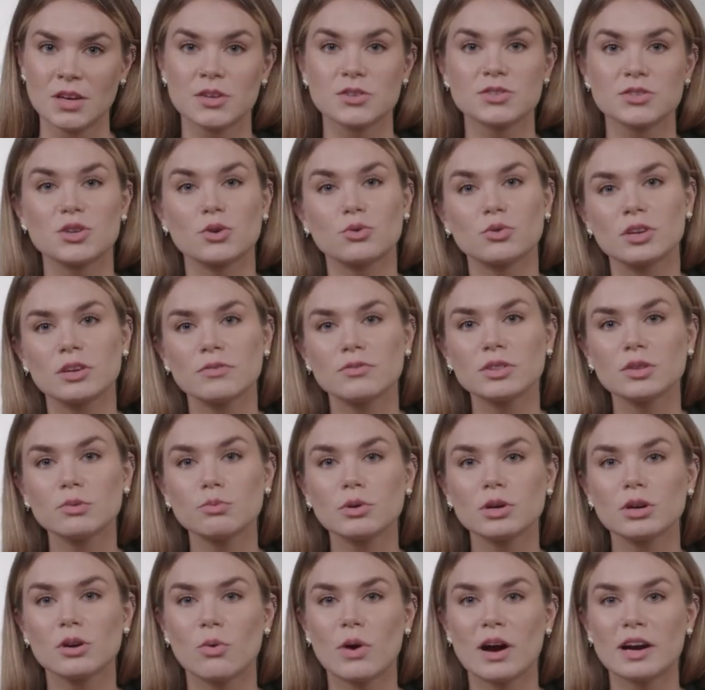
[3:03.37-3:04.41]
So given the
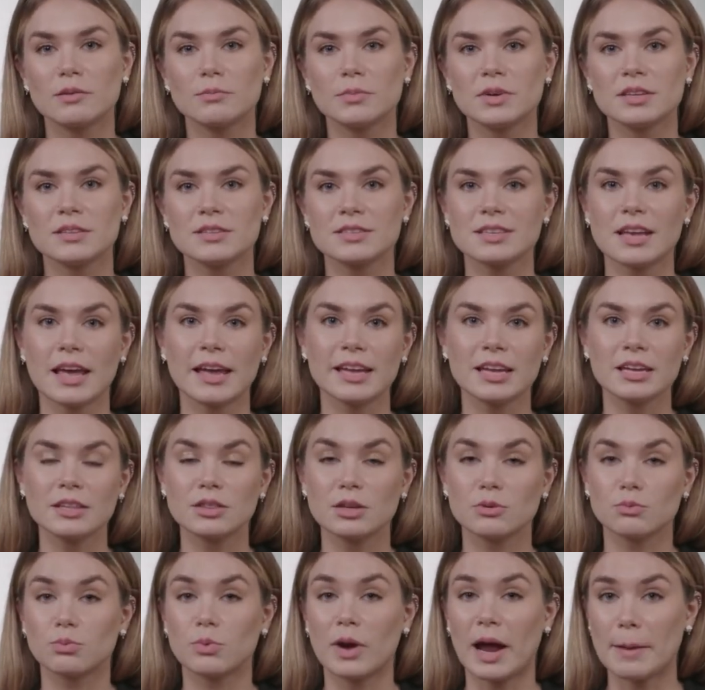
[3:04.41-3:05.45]
requirements and
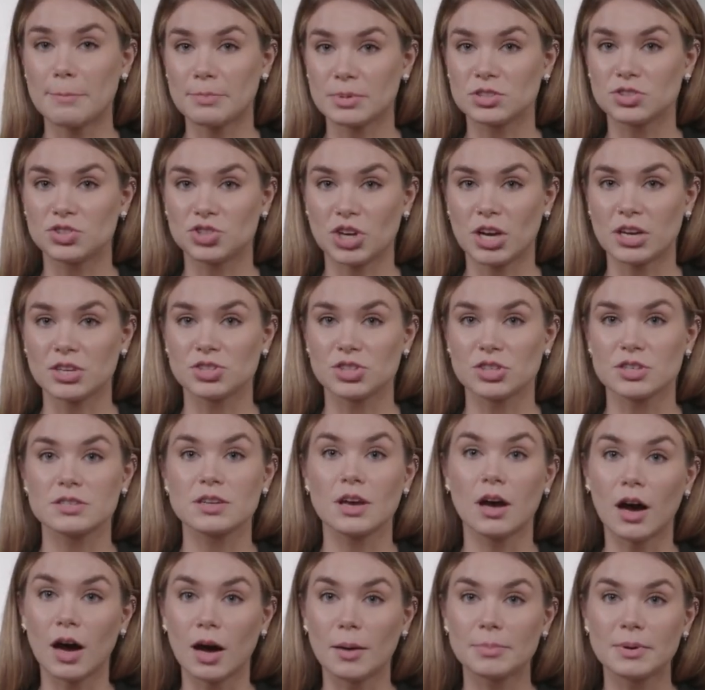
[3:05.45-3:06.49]
the rapid changes
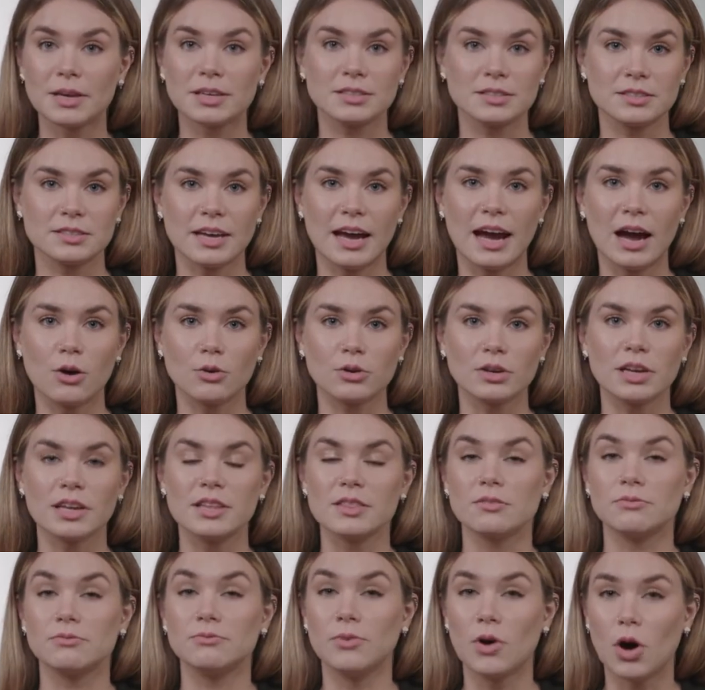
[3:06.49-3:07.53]
up and down in
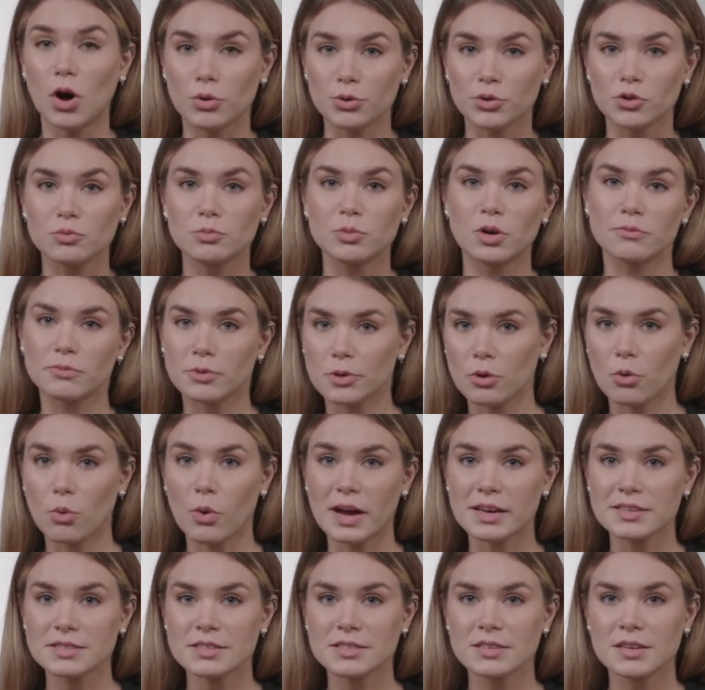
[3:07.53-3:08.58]
the volume of
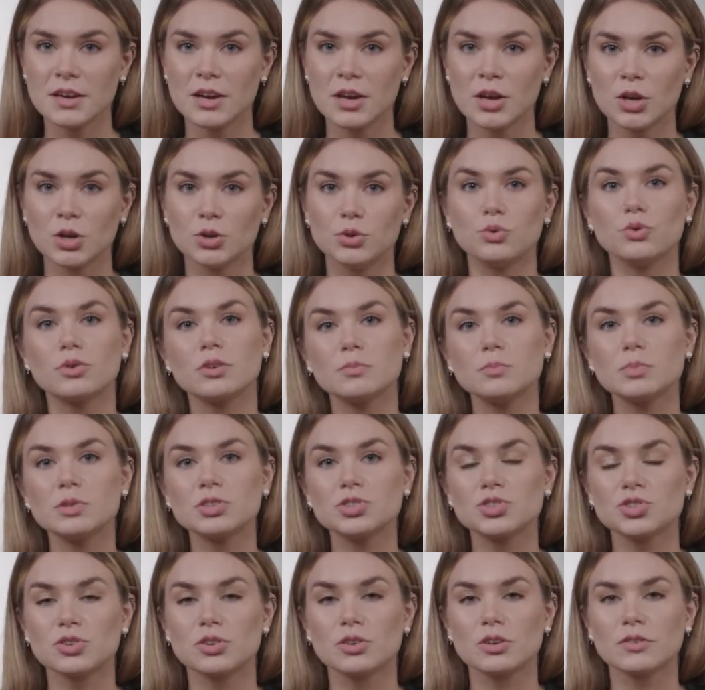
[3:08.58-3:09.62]
requests, you could be
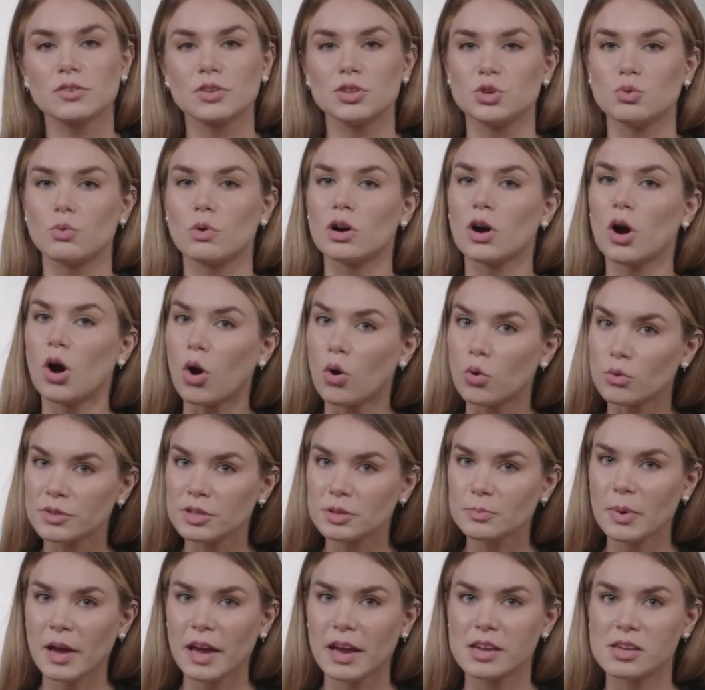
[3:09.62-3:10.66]
sure that you are
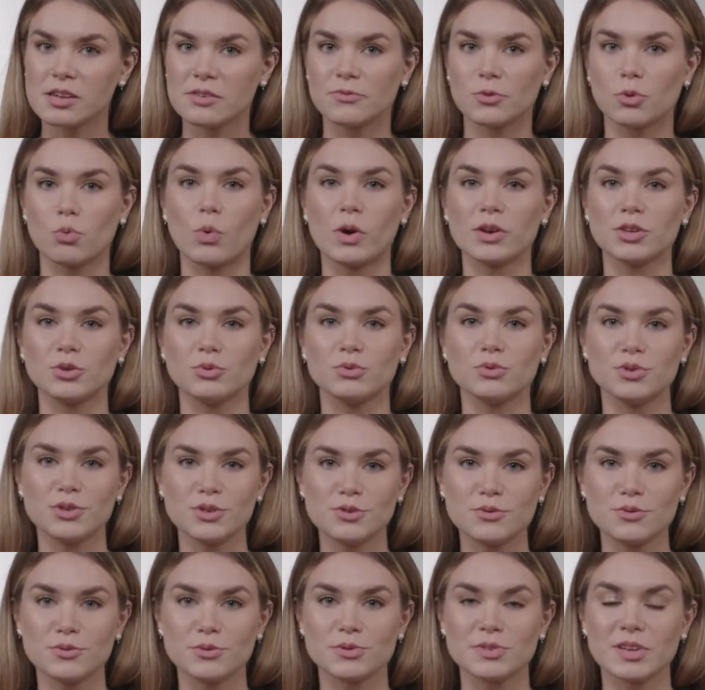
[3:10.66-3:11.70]
only paying for what you
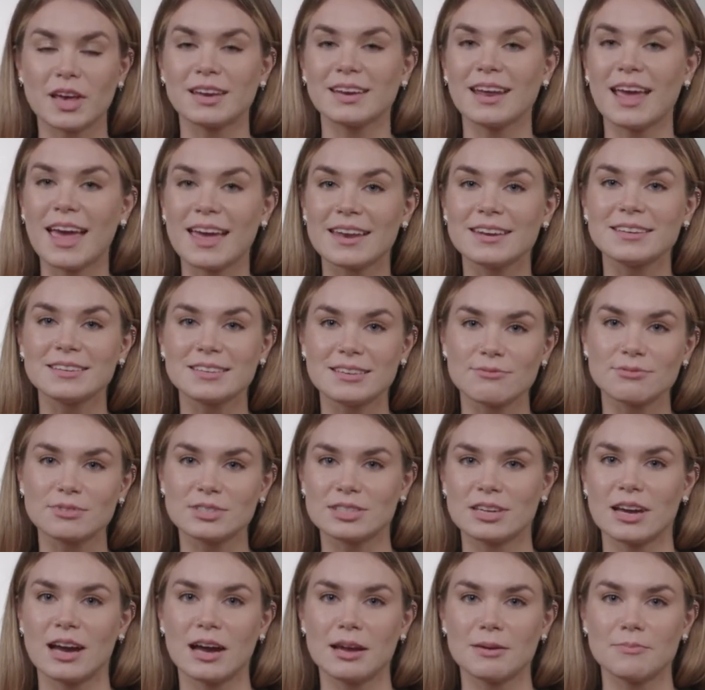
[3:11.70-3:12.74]
use at any given
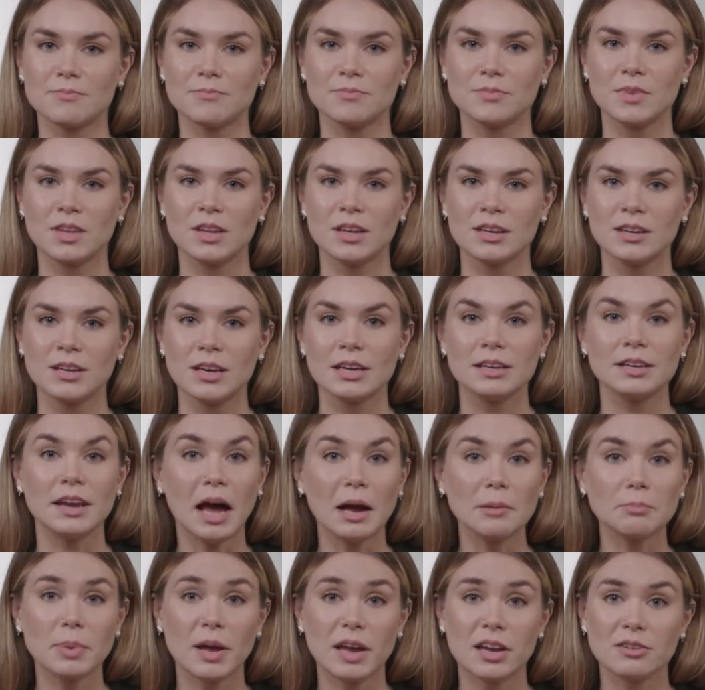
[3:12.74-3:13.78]
time,
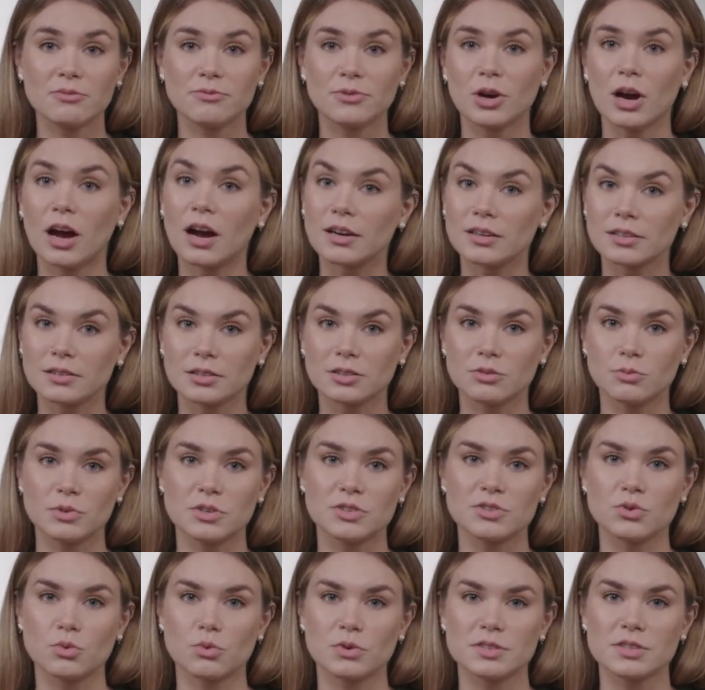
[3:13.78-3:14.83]
not paying for idling
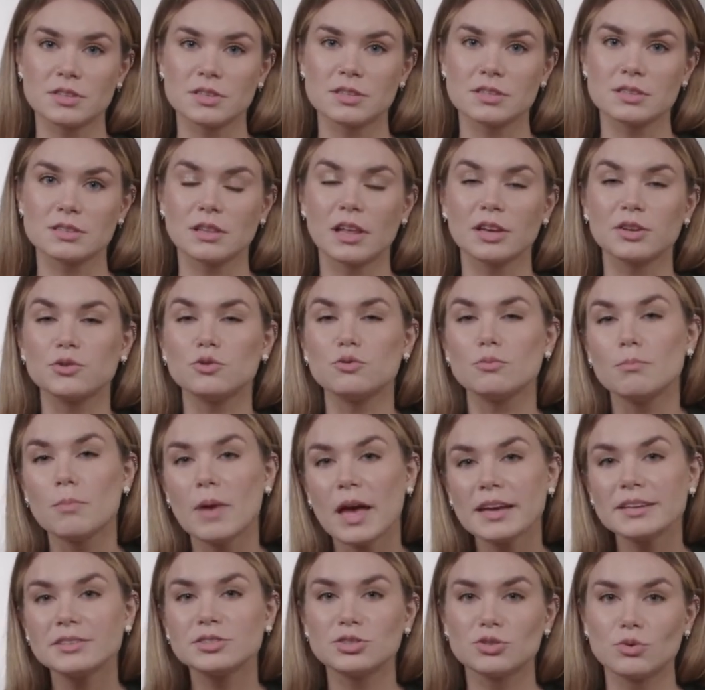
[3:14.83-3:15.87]
resources like you
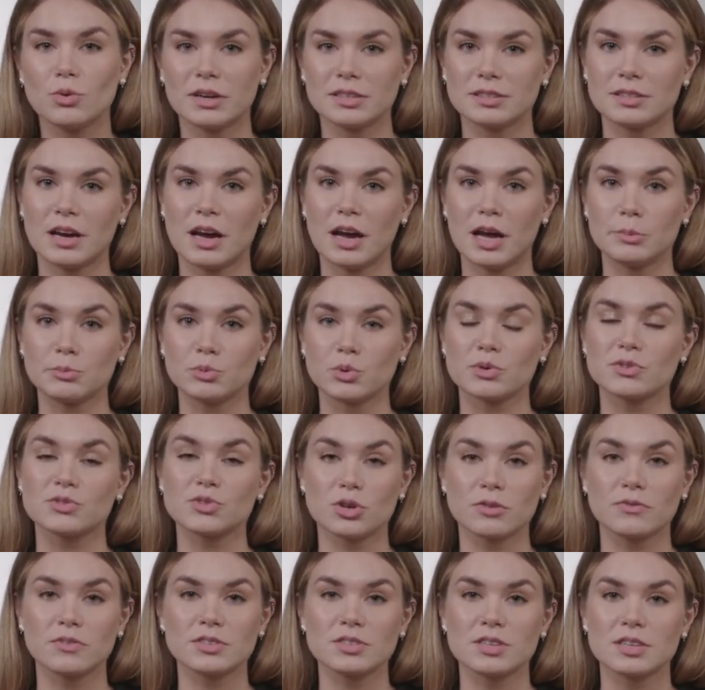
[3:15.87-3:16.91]
may do at times with
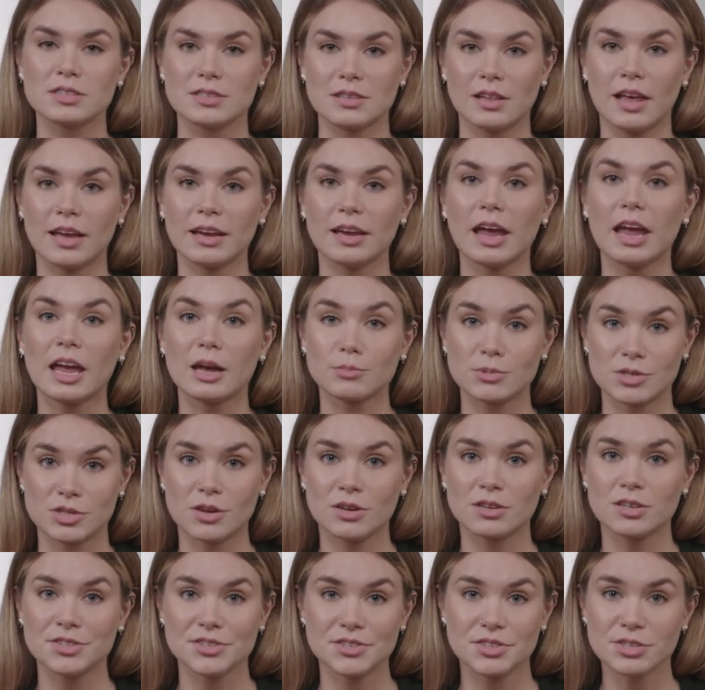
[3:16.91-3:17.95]
services like
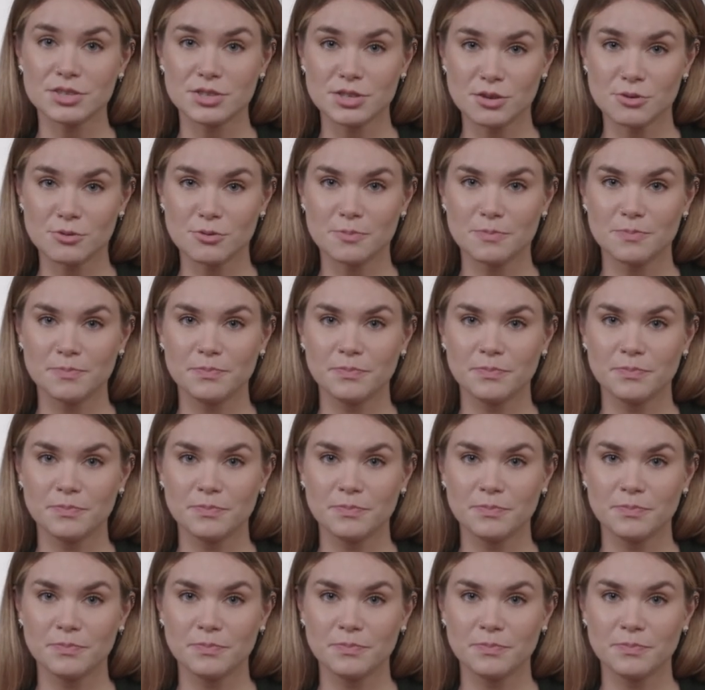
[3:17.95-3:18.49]
Amazon EC2.